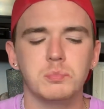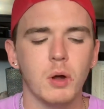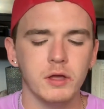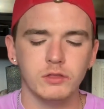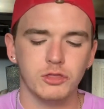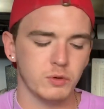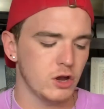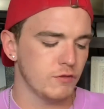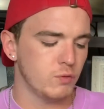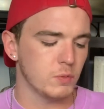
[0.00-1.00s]
Probably
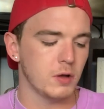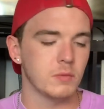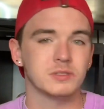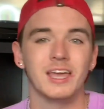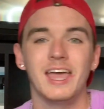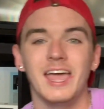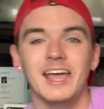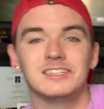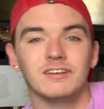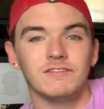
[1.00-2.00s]
3 or 4 pumps.
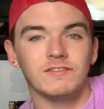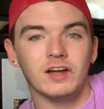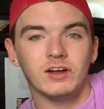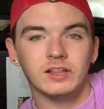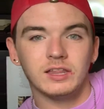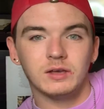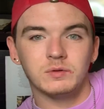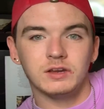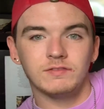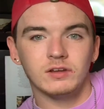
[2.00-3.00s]
It's a very
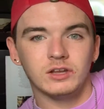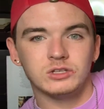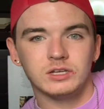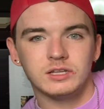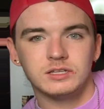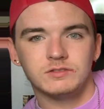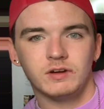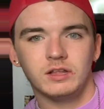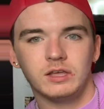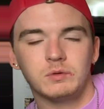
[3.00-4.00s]
liquidy foundation. You see, it's
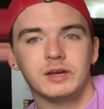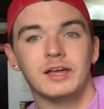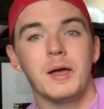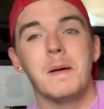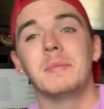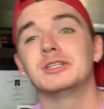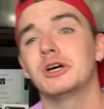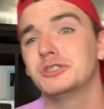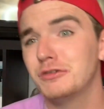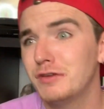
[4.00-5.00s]
very liquidy, but it's
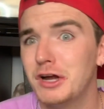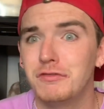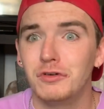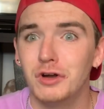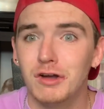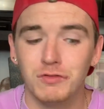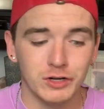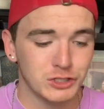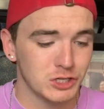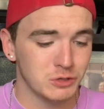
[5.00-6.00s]
also very full
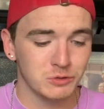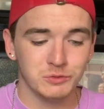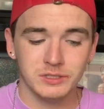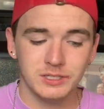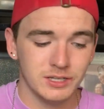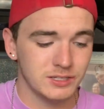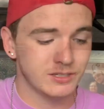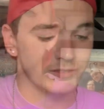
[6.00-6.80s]
coverage. So, sis.